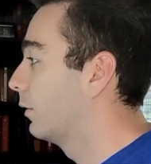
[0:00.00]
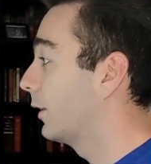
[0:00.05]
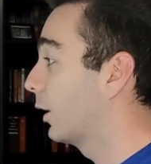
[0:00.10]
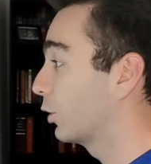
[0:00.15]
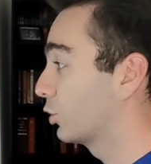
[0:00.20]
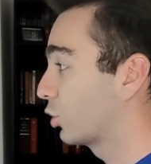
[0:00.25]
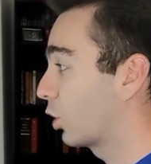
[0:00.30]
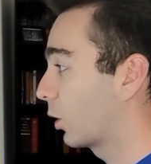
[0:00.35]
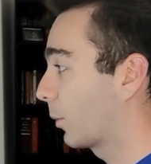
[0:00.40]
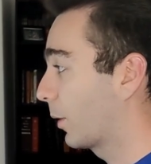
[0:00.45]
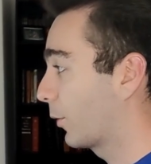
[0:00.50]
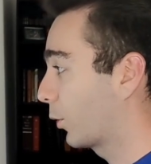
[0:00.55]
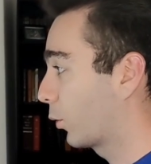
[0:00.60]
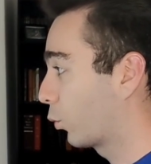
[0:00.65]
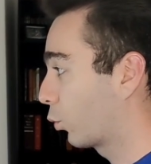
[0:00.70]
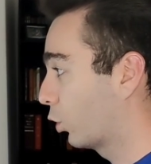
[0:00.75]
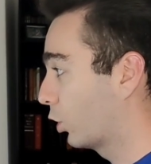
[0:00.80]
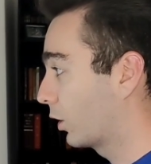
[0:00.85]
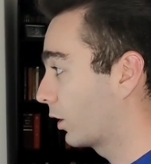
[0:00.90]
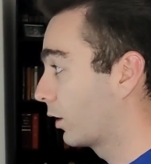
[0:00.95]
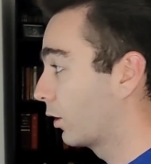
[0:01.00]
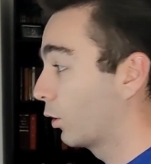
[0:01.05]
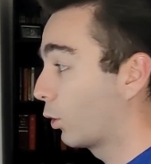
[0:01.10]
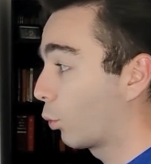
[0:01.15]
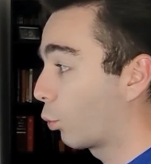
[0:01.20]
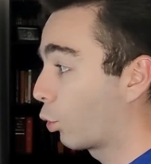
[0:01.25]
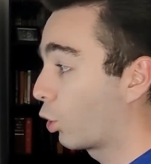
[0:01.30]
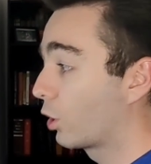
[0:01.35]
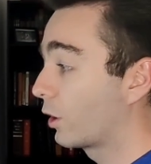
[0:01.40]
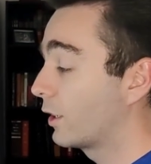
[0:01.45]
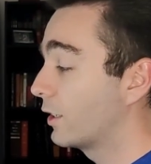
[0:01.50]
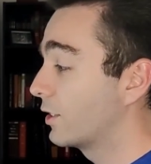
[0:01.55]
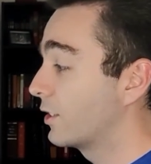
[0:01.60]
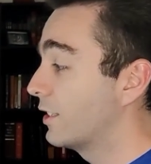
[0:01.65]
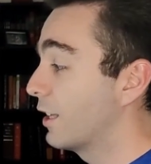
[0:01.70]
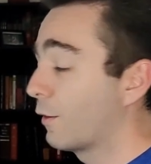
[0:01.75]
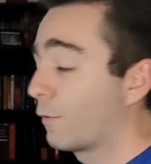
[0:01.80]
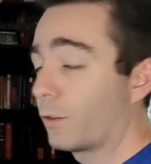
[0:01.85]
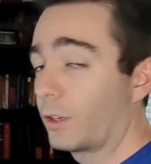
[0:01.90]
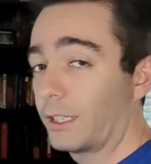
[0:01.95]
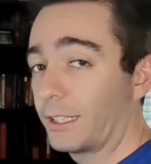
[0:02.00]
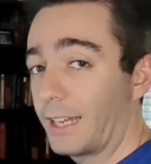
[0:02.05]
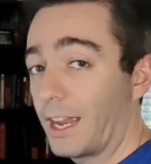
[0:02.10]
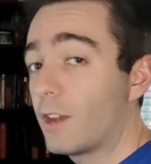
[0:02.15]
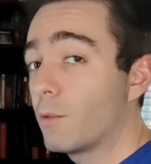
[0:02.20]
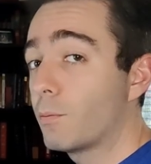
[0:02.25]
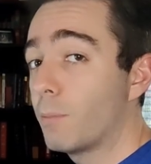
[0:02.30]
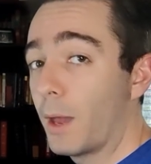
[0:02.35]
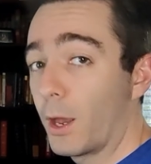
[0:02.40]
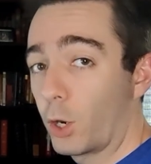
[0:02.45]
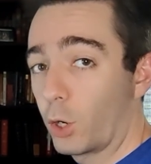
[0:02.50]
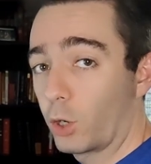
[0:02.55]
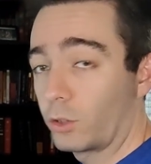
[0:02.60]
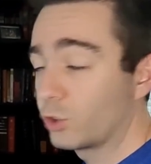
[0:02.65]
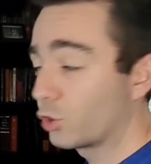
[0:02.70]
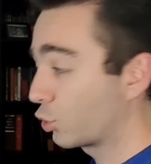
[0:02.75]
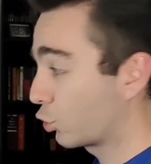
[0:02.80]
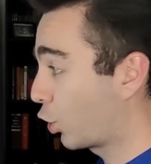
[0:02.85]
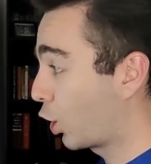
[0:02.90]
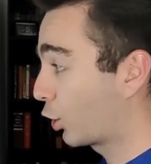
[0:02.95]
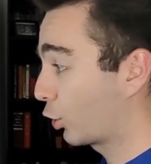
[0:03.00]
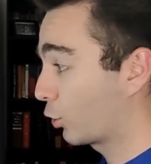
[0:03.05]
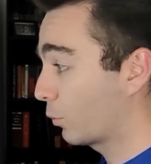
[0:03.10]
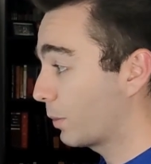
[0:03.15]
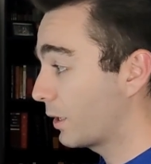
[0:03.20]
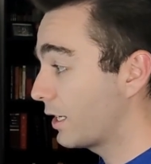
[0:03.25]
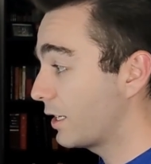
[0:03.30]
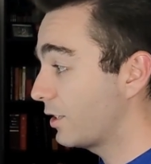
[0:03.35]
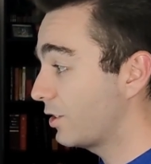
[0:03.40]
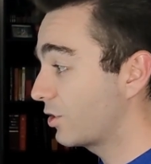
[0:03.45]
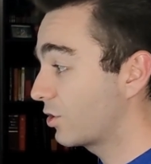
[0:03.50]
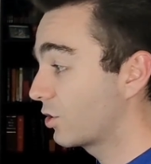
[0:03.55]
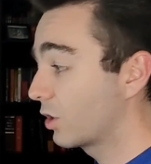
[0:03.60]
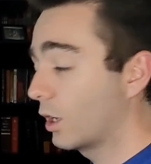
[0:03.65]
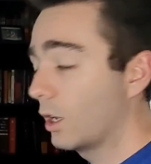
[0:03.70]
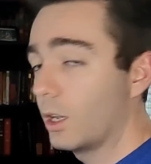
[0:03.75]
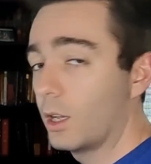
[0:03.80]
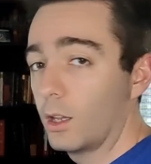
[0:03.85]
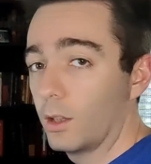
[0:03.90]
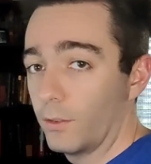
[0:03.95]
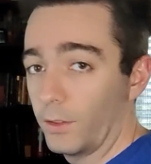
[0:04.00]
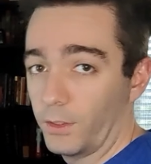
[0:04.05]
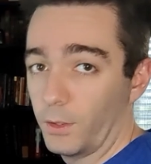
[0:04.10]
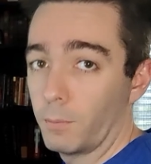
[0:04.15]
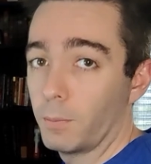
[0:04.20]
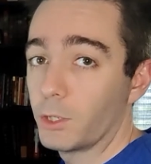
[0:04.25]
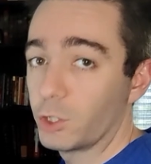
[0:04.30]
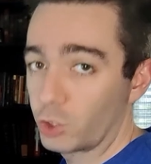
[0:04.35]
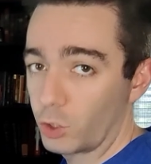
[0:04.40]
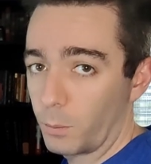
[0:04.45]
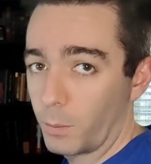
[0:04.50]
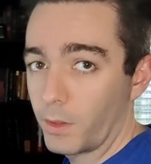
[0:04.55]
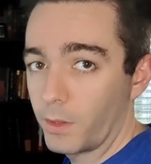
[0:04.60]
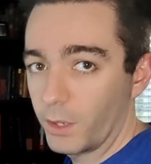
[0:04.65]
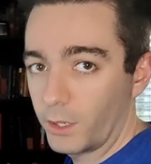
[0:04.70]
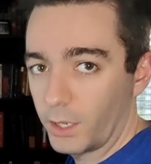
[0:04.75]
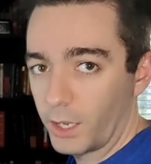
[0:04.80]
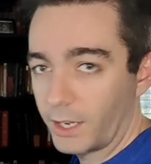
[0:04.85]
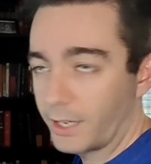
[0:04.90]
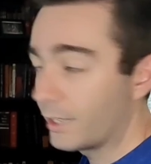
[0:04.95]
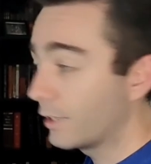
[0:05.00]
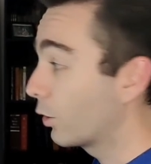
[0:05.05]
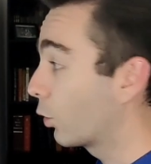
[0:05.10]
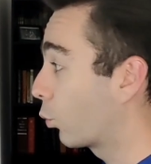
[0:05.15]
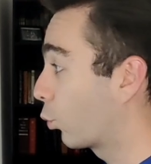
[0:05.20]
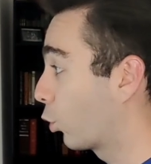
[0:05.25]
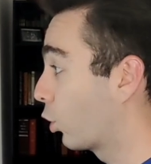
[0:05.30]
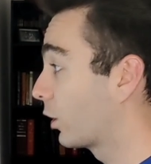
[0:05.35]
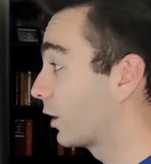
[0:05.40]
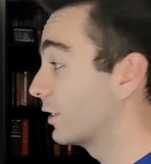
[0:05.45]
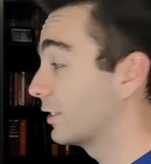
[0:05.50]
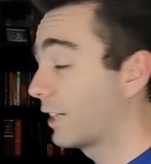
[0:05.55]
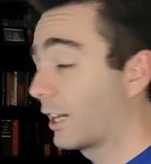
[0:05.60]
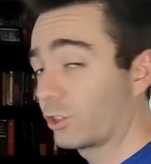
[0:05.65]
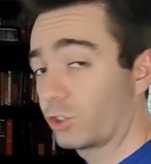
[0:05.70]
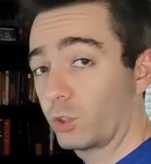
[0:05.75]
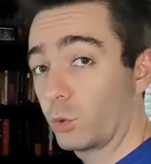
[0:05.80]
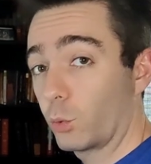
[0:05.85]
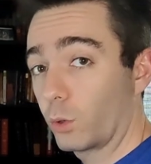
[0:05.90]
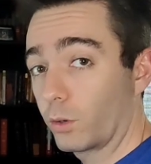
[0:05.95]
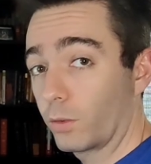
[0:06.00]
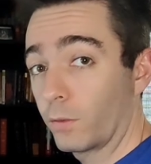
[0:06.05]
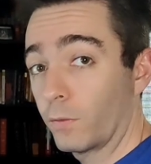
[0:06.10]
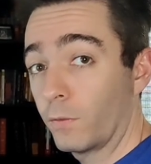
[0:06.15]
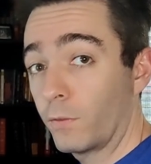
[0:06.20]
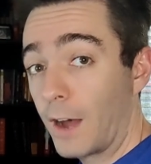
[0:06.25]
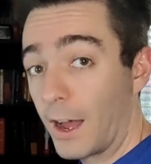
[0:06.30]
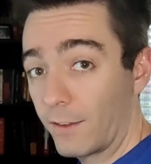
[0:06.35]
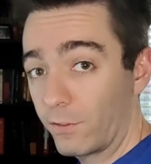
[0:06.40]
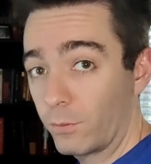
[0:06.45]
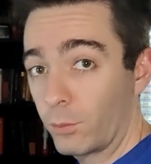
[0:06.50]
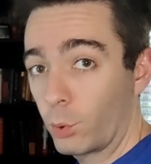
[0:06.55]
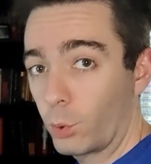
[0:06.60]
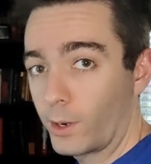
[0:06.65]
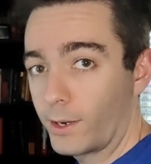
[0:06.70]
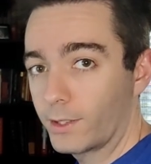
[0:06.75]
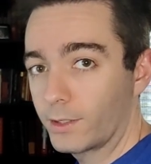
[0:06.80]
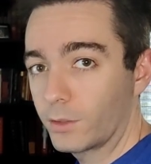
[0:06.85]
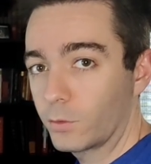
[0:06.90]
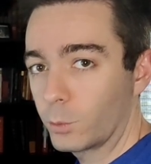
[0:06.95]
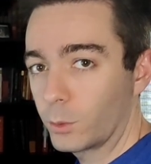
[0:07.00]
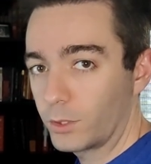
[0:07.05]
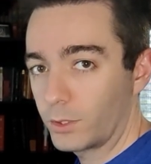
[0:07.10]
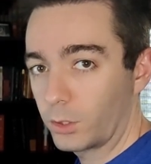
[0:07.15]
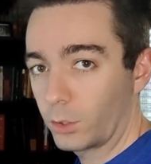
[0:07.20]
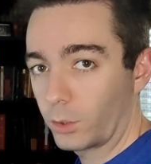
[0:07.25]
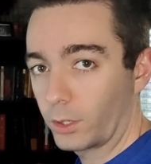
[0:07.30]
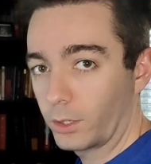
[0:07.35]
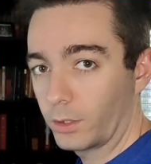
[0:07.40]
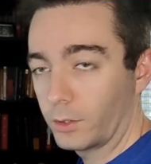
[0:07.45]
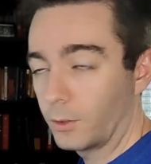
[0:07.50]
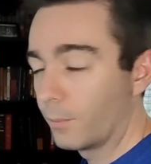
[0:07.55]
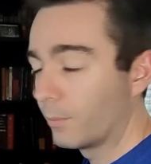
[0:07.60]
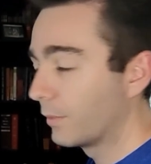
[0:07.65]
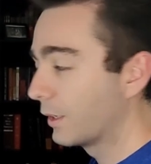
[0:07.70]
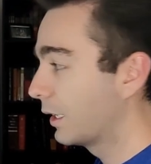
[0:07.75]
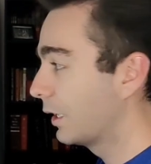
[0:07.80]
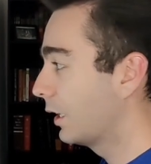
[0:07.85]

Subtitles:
Now let's talk about the rook. The rook is definitely a better, stronger piece than the bishop and the knight. The rook is actually worth 5 points of material.